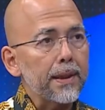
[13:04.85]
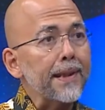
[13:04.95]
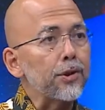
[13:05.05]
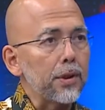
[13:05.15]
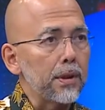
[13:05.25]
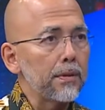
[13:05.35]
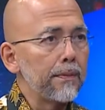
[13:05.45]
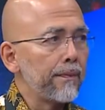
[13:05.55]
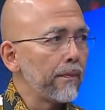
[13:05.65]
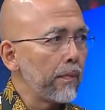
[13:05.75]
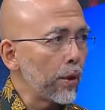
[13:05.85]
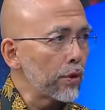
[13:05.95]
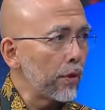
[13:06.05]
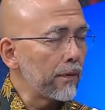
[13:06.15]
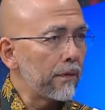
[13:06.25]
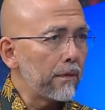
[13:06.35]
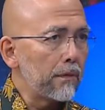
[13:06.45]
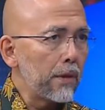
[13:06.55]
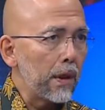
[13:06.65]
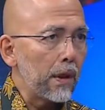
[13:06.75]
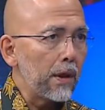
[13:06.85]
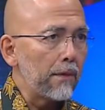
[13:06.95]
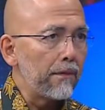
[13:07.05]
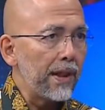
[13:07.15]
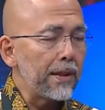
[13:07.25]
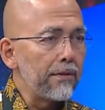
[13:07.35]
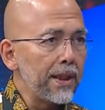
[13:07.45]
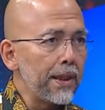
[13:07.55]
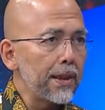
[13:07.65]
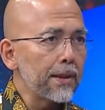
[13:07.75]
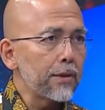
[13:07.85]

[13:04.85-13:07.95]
tension because of varying